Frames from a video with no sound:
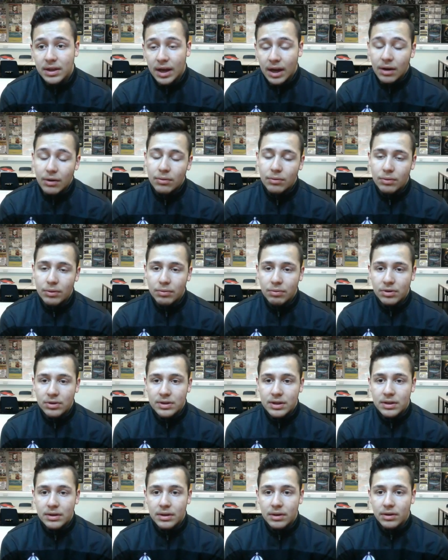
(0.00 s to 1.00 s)
how we
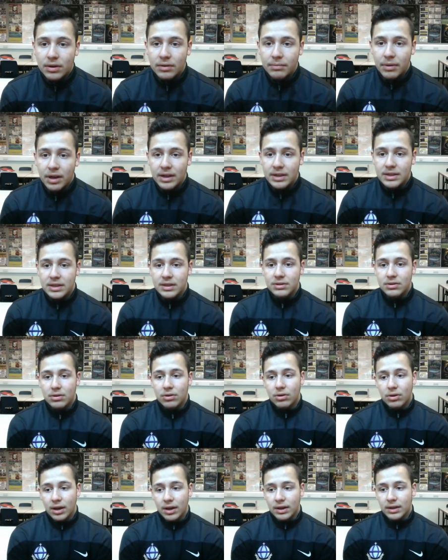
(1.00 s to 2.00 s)
wanted our magazine to
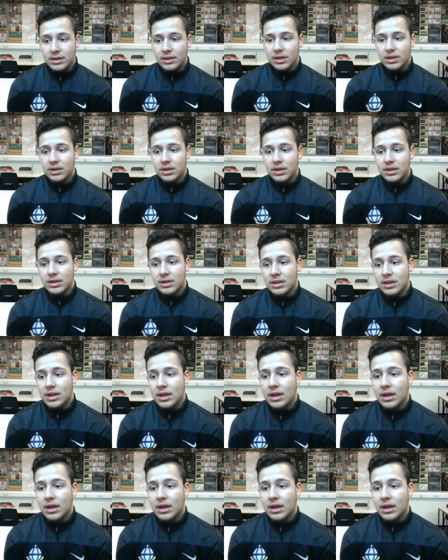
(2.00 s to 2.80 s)
look like, such as